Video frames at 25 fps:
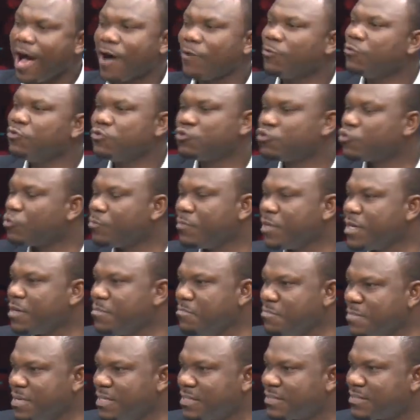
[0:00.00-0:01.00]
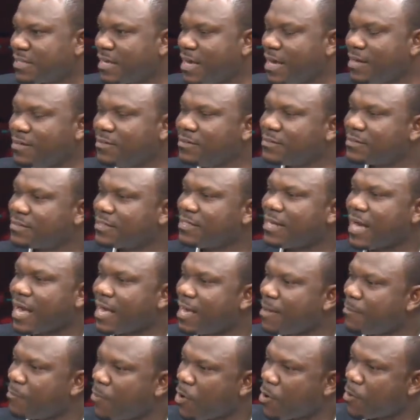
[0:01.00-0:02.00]
want to meet anything I
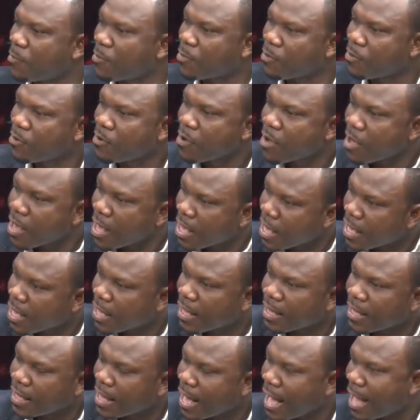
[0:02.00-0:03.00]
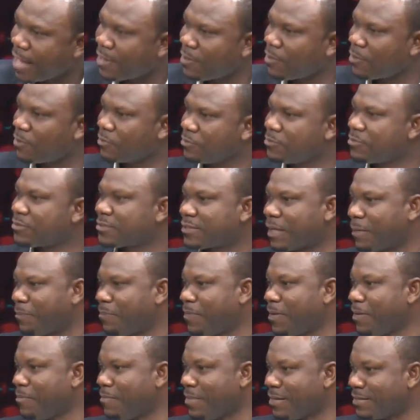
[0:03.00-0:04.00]
am more iron
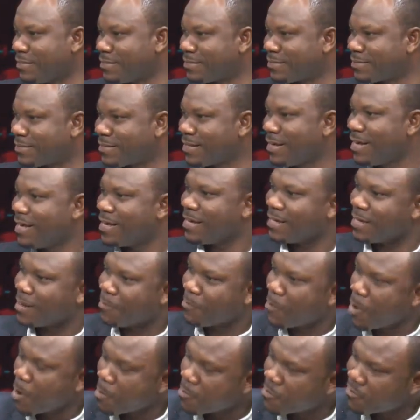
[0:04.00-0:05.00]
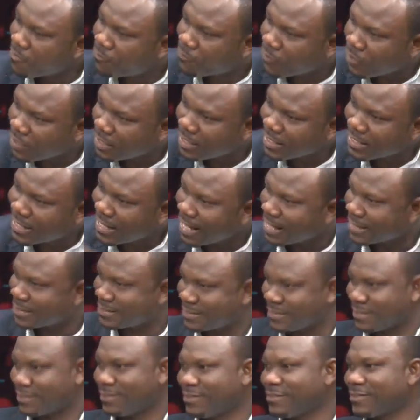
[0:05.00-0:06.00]
supplements. Okay. Your more folic
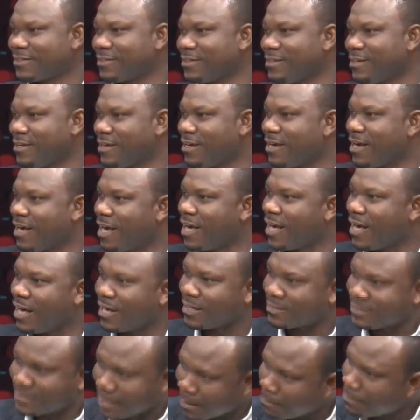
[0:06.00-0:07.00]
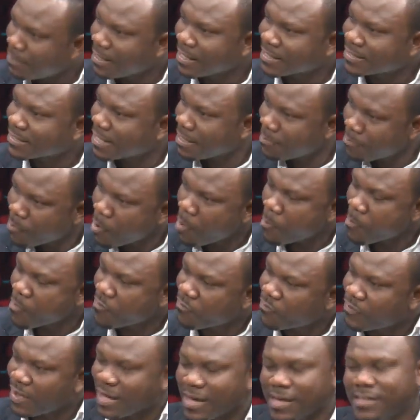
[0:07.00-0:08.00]
acid tablets. A more
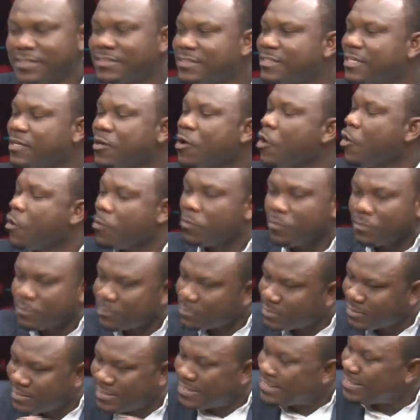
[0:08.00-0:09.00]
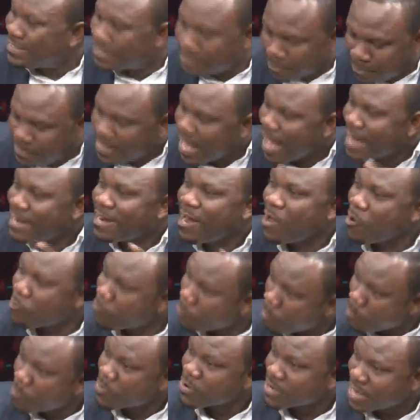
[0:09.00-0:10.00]
fa. Tibiana
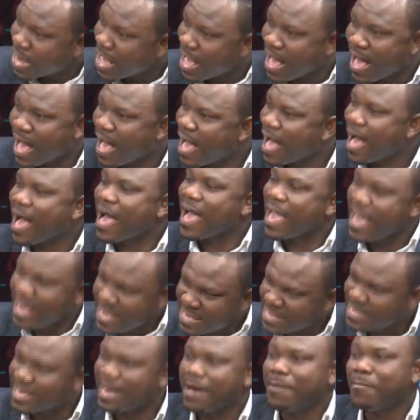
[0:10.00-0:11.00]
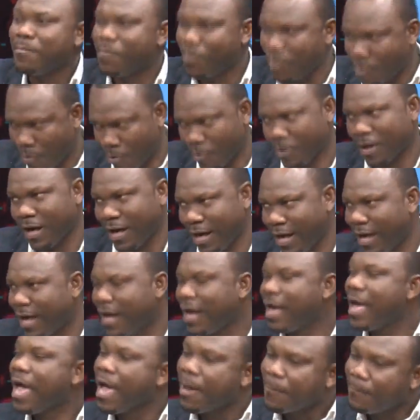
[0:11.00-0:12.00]
womana. Unyam
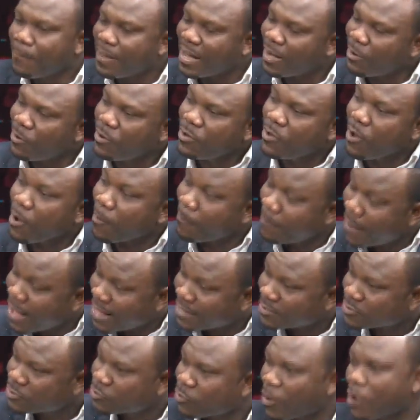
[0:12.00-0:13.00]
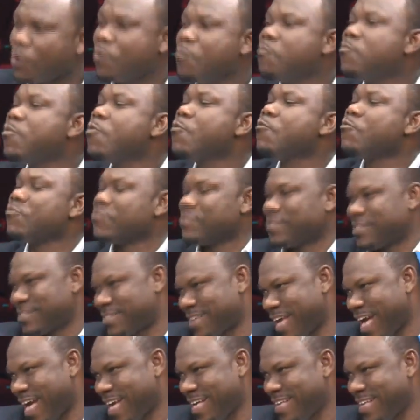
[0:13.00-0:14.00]
more. But all your bands were ubu unsa.